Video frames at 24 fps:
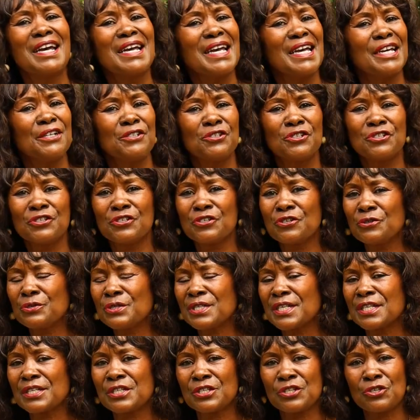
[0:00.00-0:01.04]

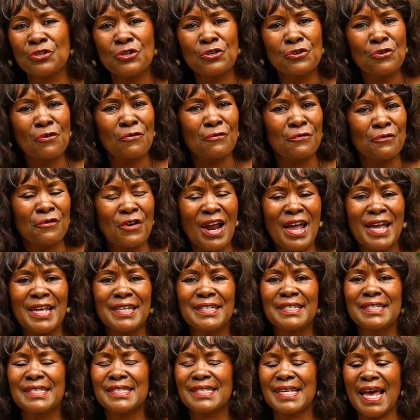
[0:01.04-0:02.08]
Introduce us to your
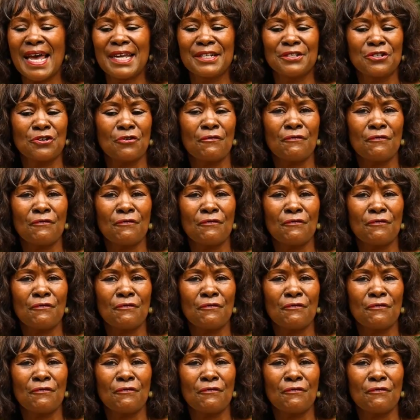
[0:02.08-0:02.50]
friends and your